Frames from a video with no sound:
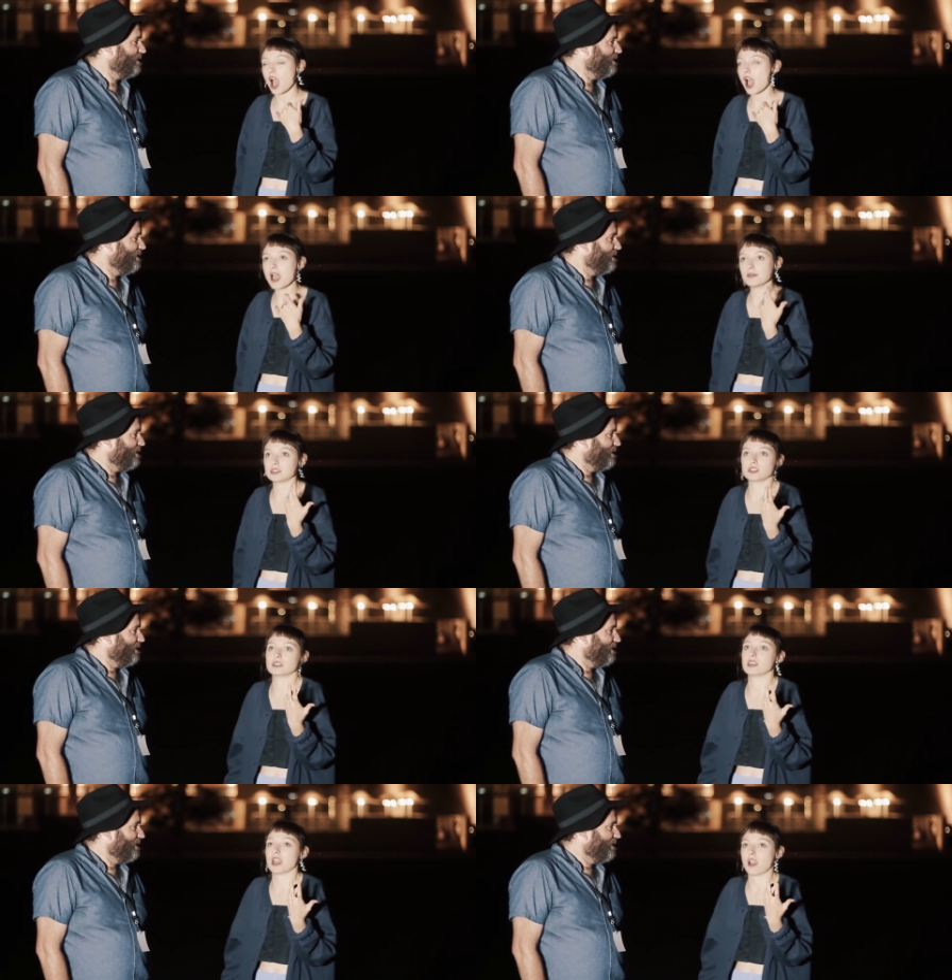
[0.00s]
I was
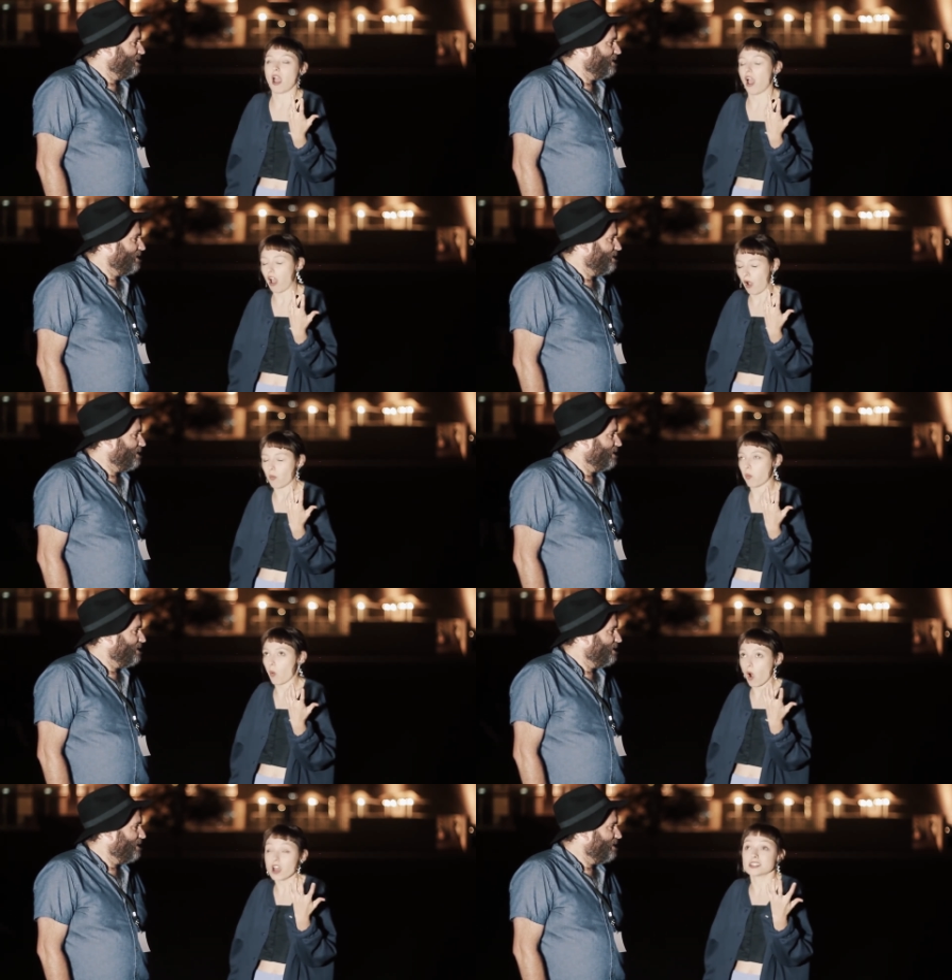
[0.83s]
just like,
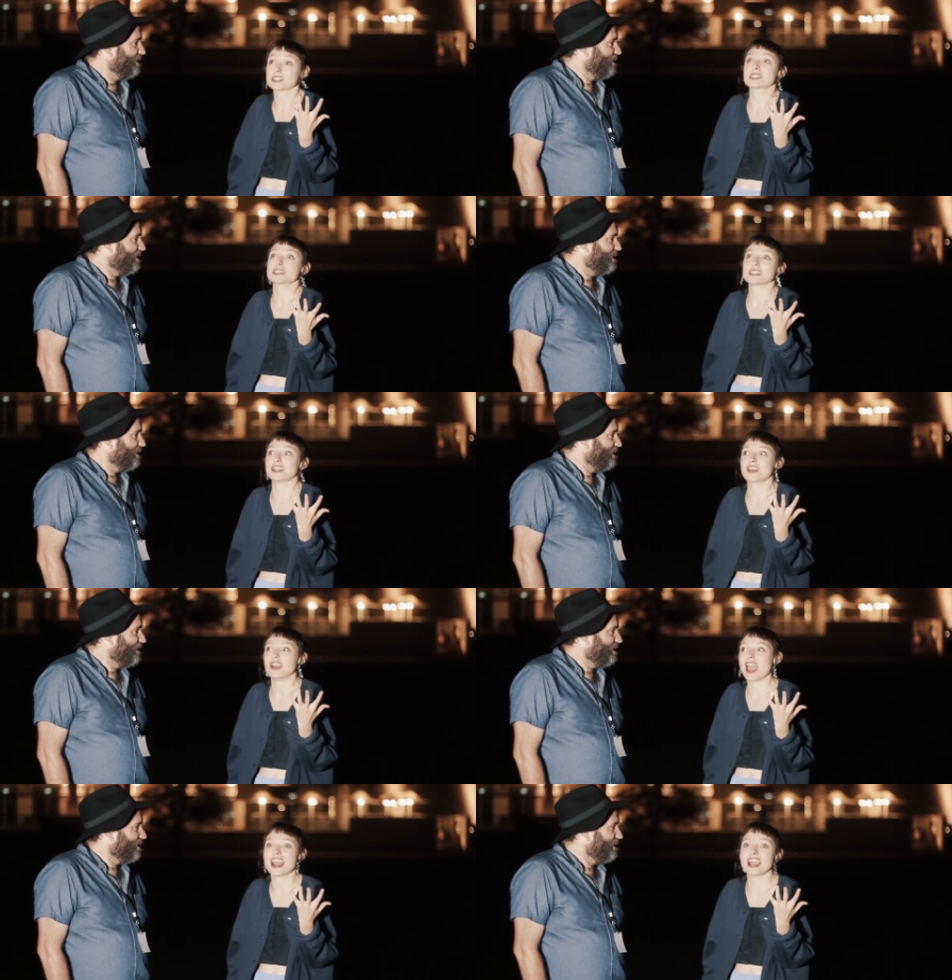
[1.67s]
what? You
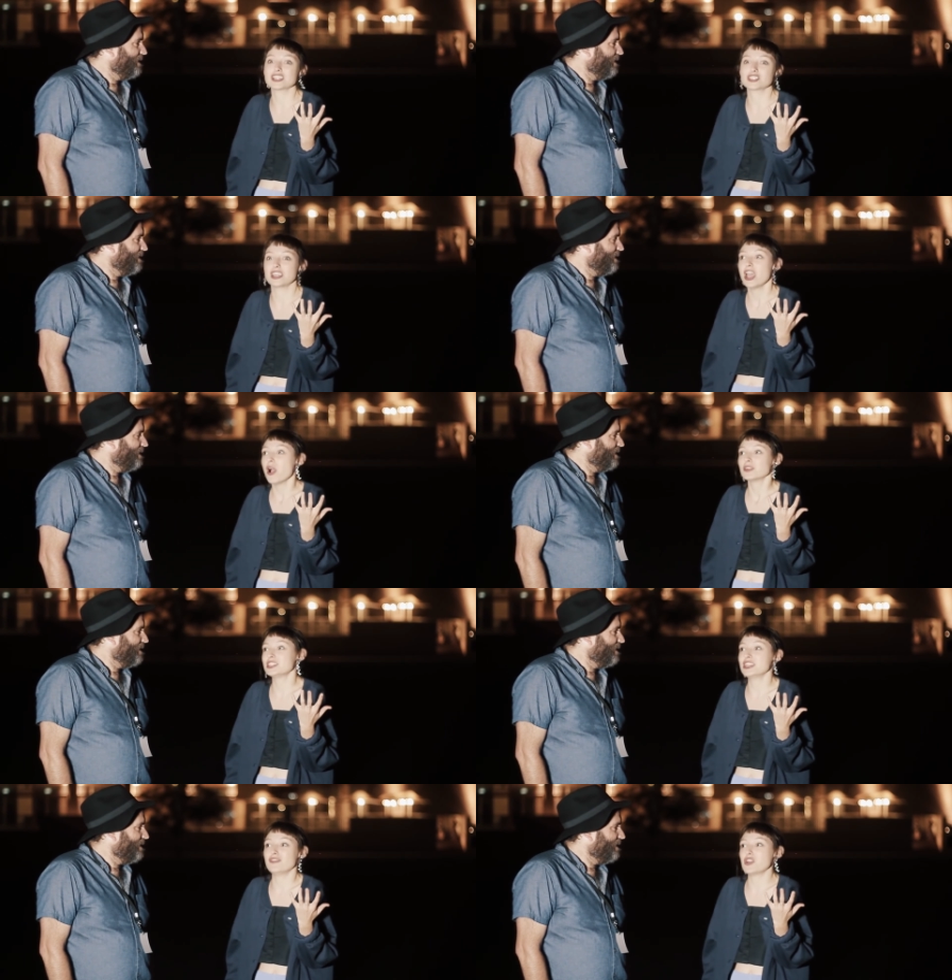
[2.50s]
know, and I actually
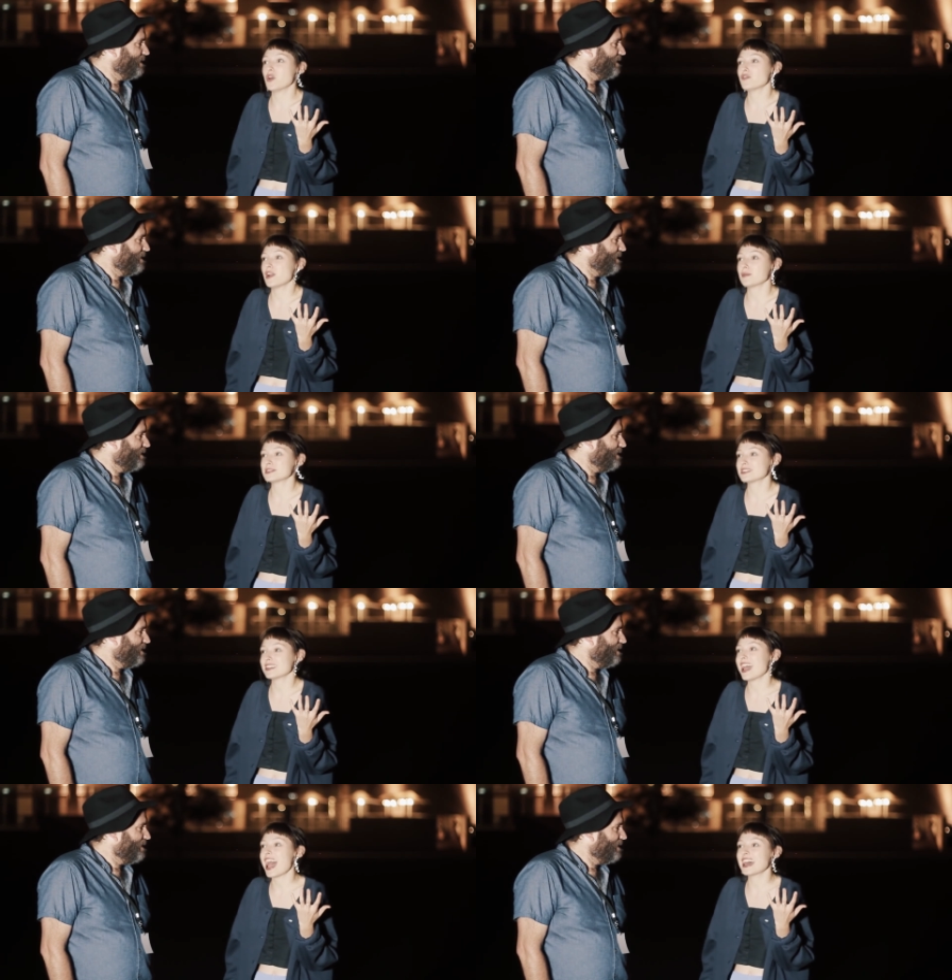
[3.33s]
didn't even know if I
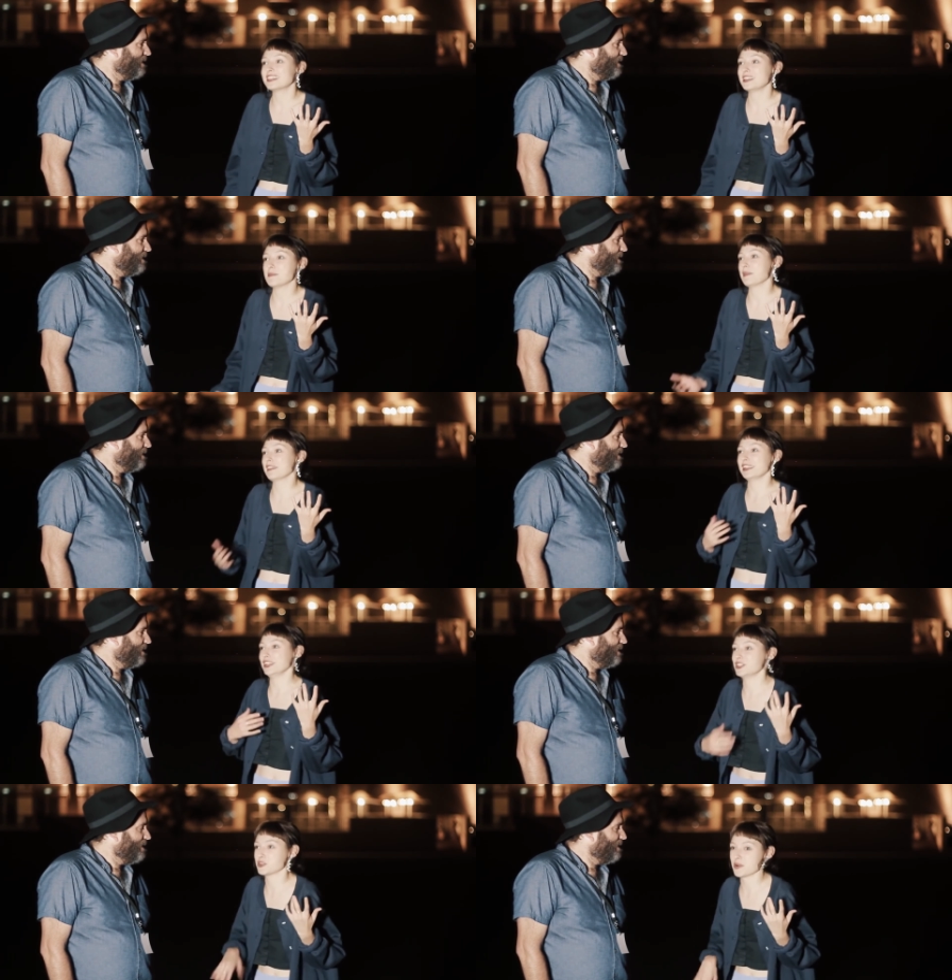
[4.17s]
had the
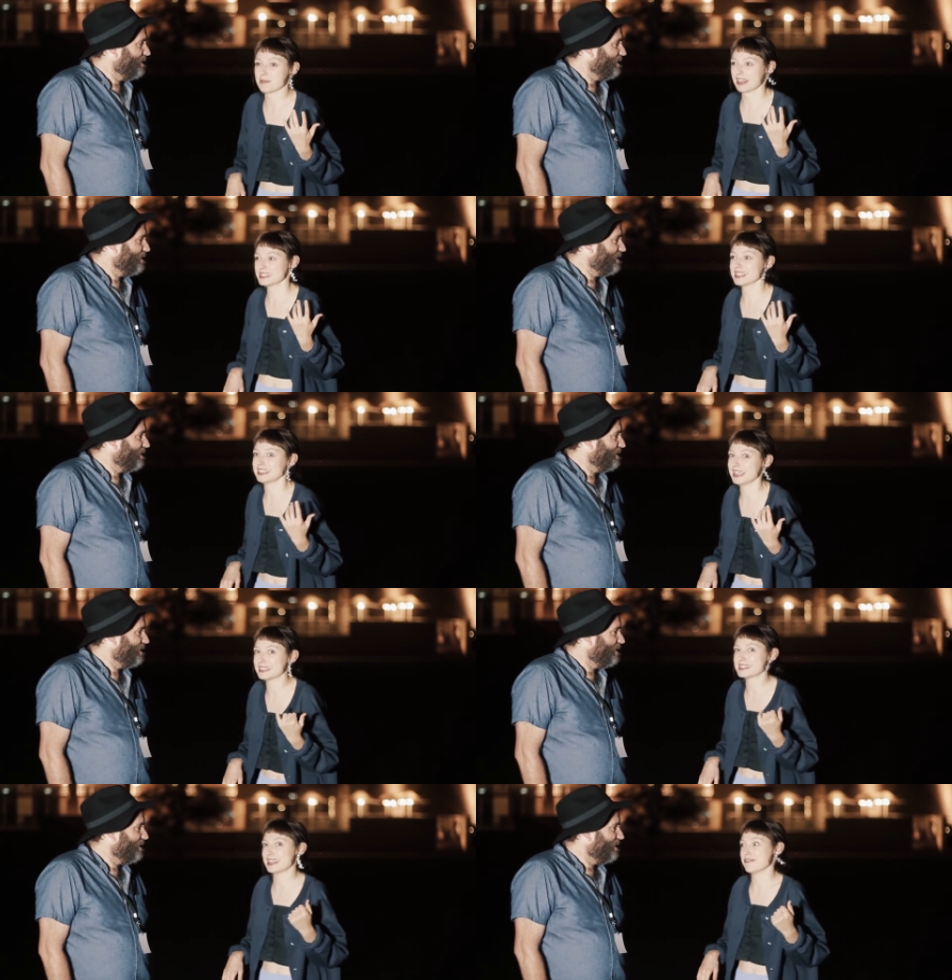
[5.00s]
ability to do it, but I said
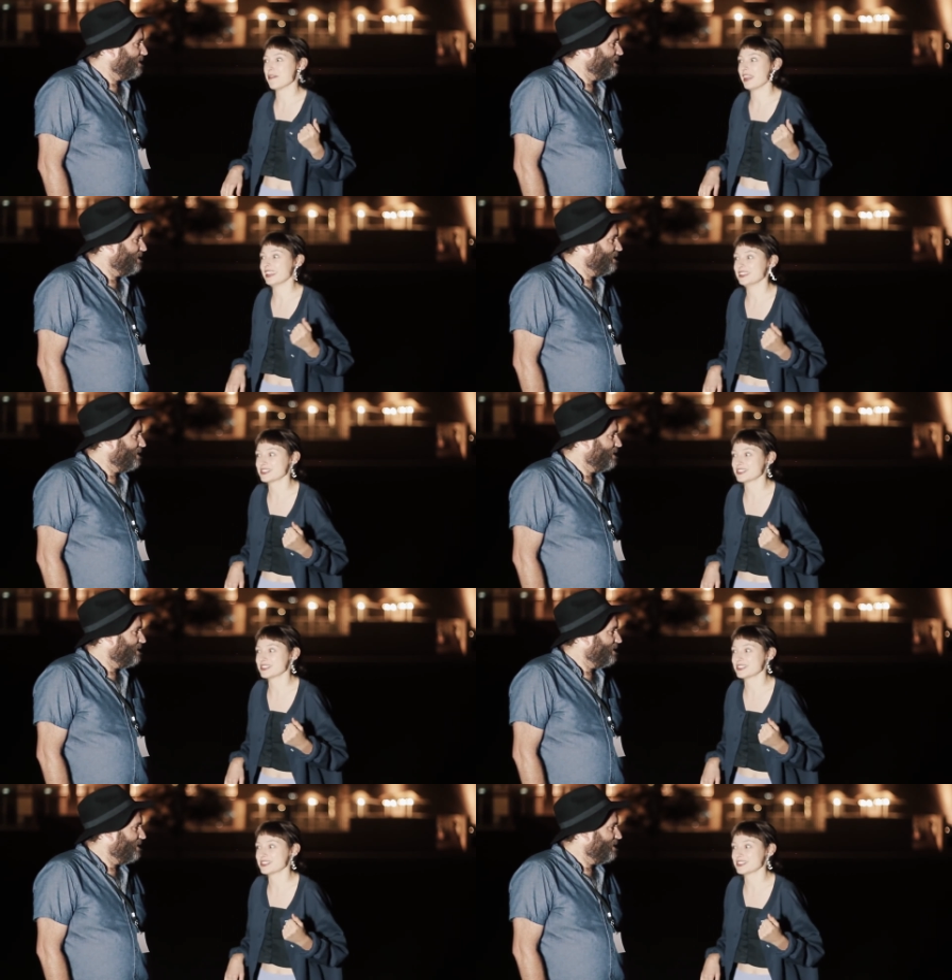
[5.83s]
yes anyway.